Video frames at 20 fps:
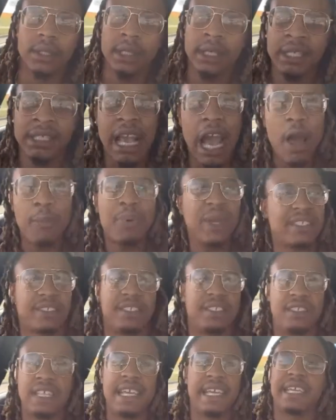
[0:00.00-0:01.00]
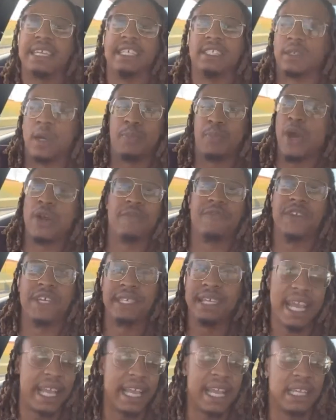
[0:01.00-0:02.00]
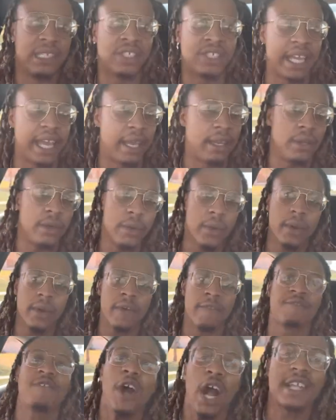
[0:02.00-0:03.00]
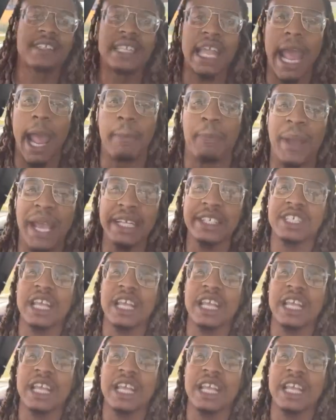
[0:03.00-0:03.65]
Got bitches thinking it's a perfect nigga and shit. Fuck that, bitch.